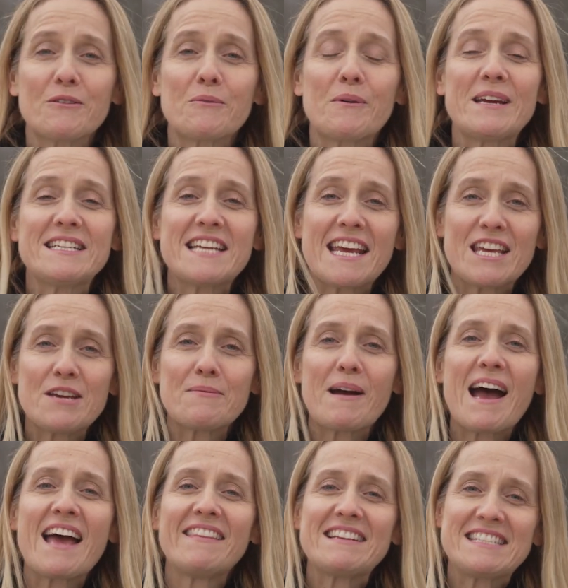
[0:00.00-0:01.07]
where we take you
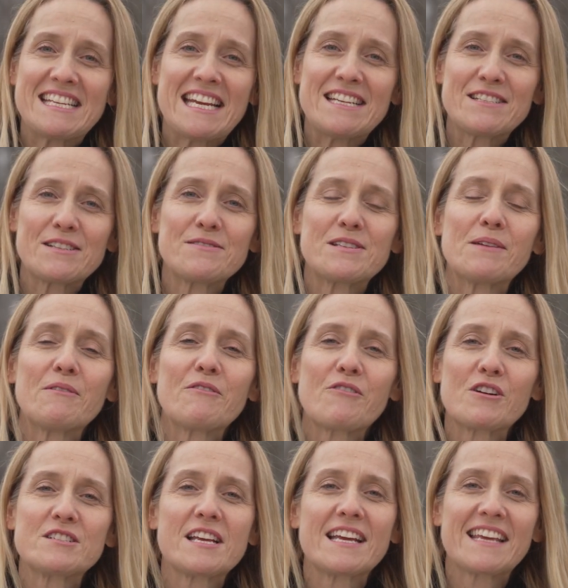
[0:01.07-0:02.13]
behind the scenes of some of
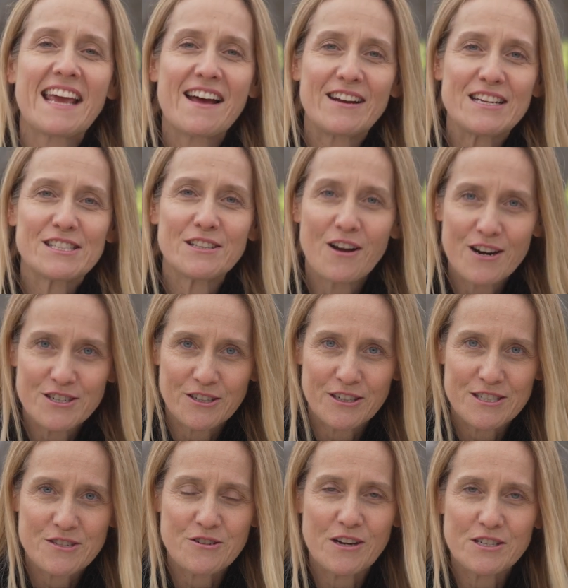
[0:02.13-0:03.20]
Forsyth County's larger
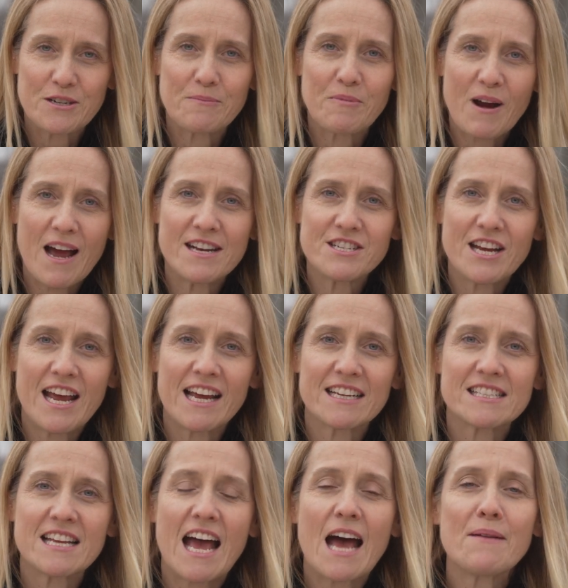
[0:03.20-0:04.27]
construction
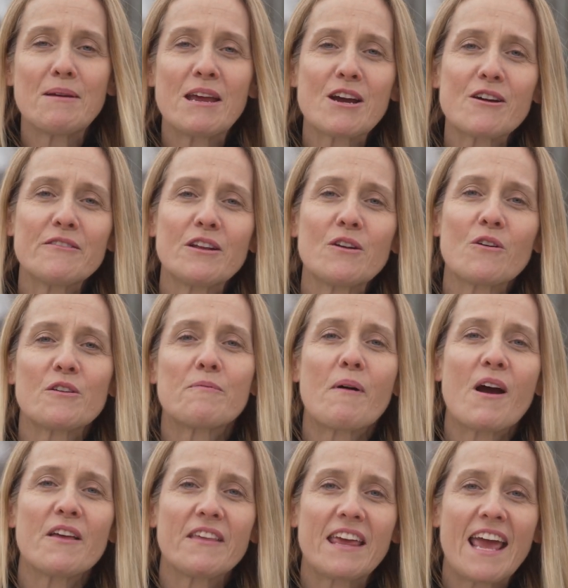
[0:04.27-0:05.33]
projects. I'm here in the north
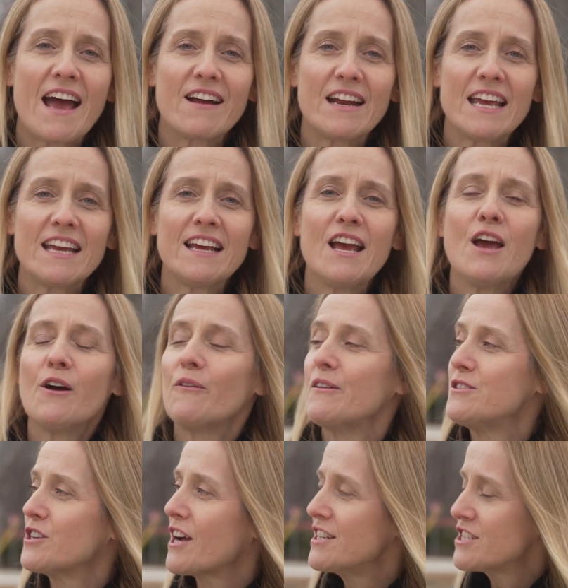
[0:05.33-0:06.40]
part of the county with
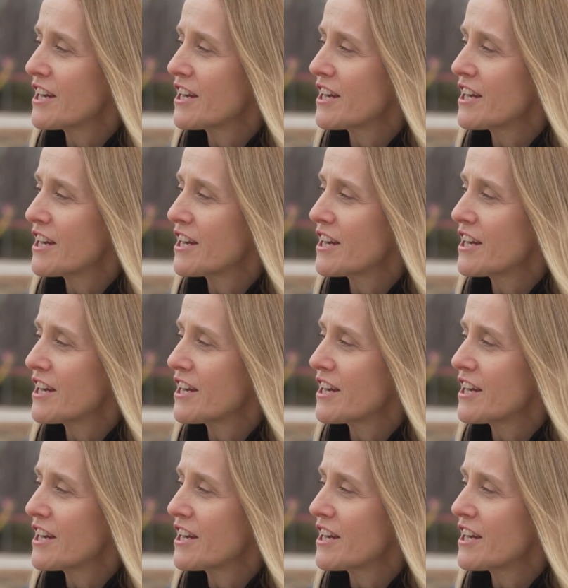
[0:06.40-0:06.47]
John